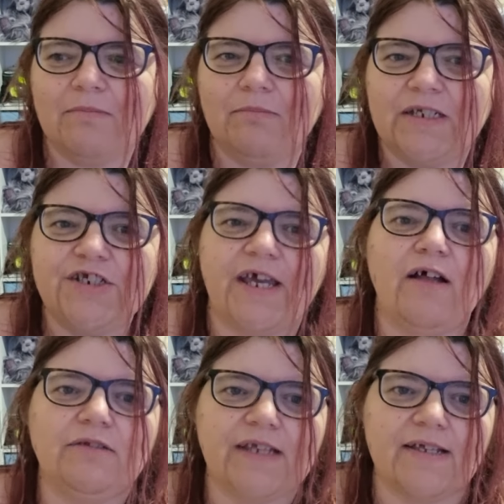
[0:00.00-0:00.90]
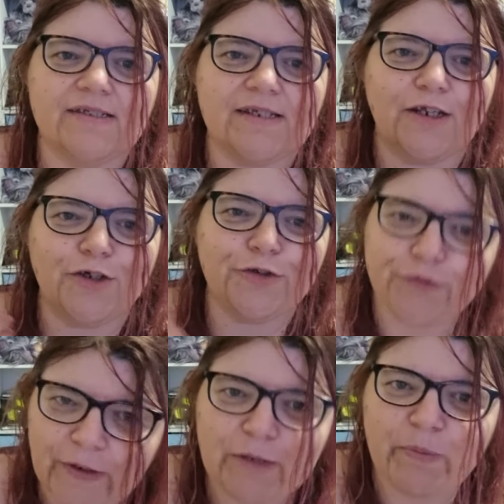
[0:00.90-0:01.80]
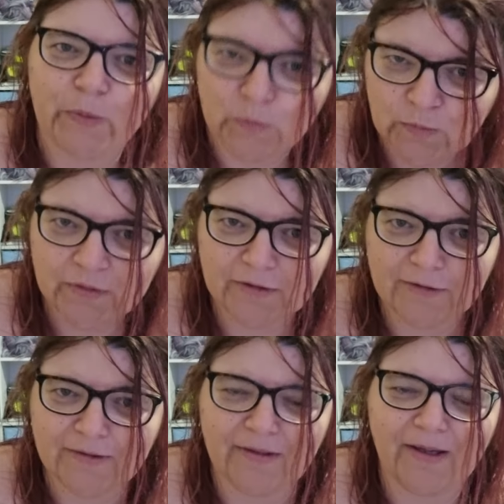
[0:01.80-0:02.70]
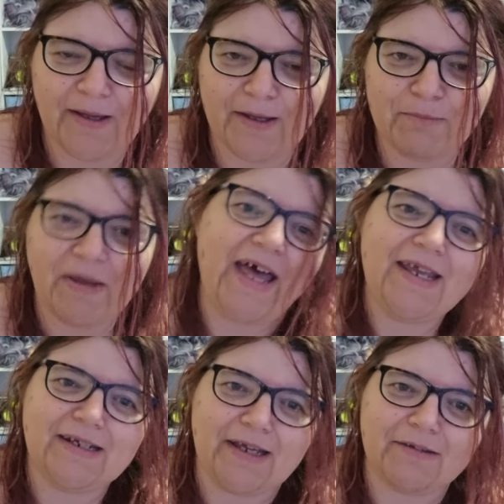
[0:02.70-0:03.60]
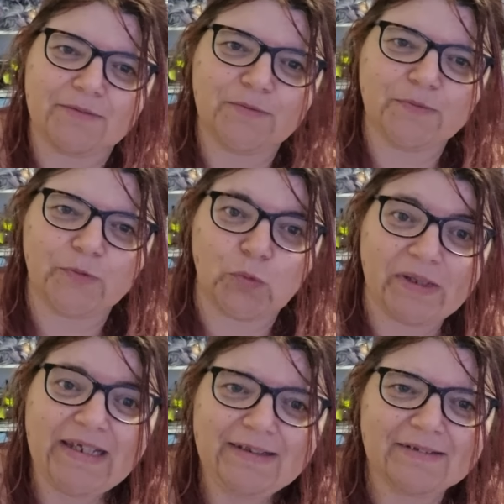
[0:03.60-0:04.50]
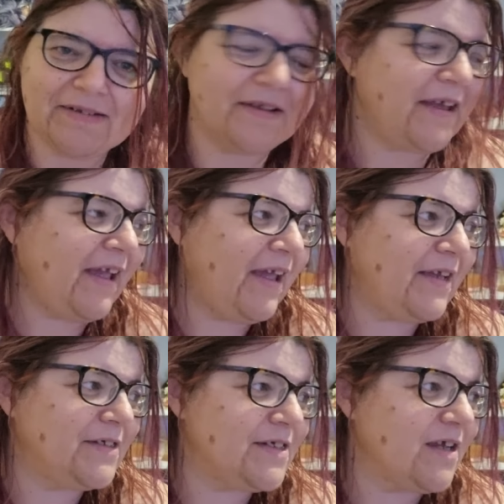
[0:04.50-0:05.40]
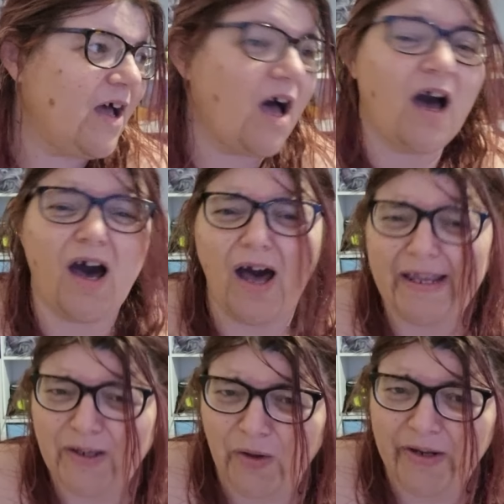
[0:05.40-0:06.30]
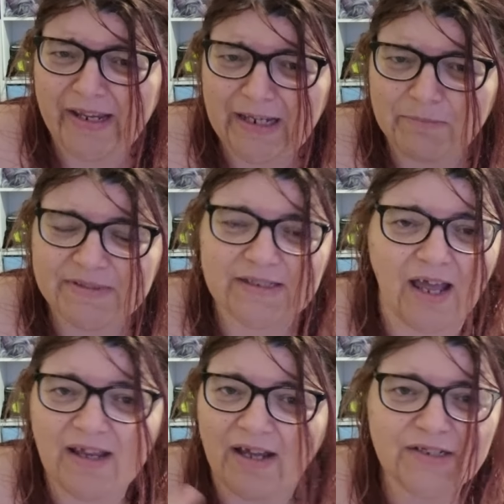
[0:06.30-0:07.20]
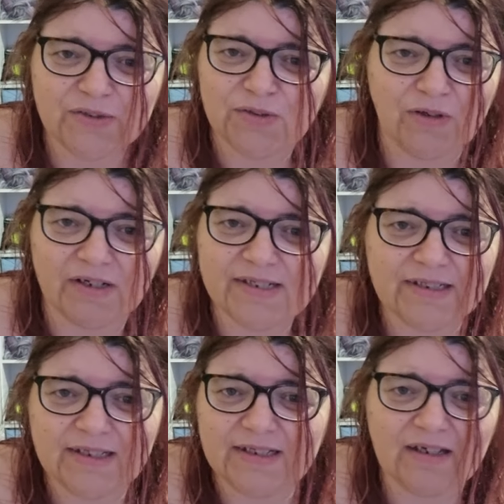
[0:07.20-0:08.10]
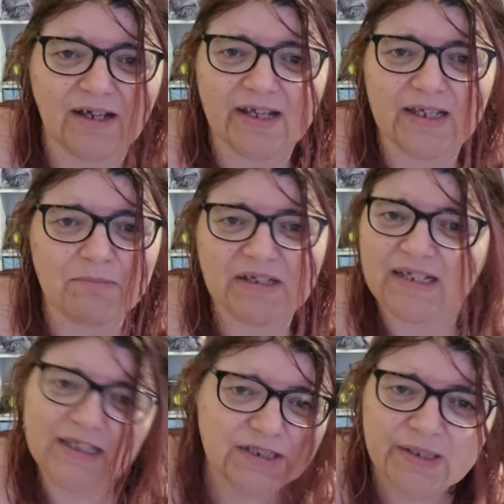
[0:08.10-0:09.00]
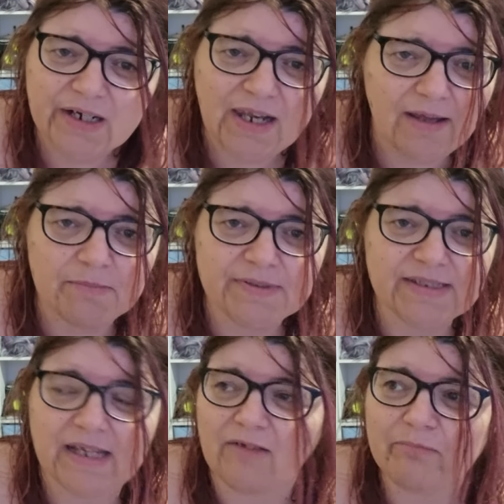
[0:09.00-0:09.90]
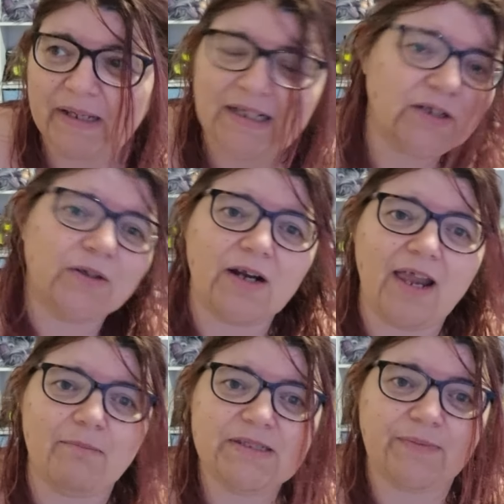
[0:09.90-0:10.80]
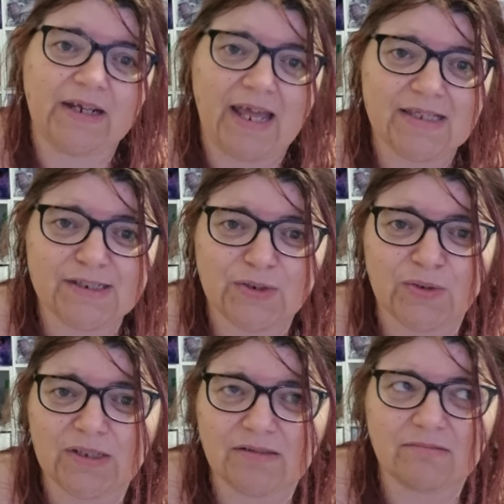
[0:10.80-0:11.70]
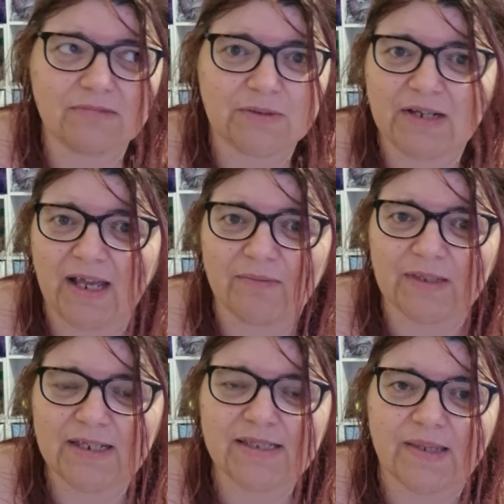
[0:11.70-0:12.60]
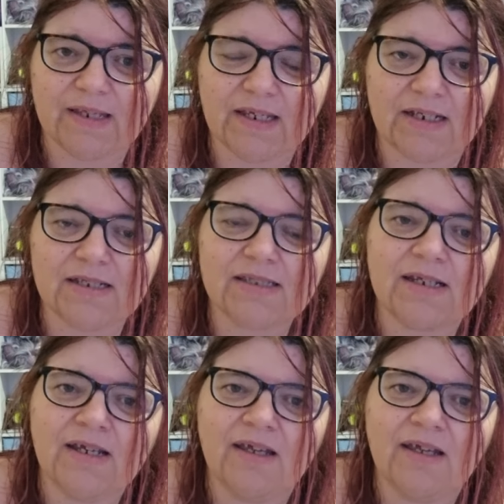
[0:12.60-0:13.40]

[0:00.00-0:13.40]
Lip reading: Michelle does incredible Ada for me, and I got heaps. I do, honestly. I am in each of the clubs, and I've been in her clubs for the last two and a half years, I think it is.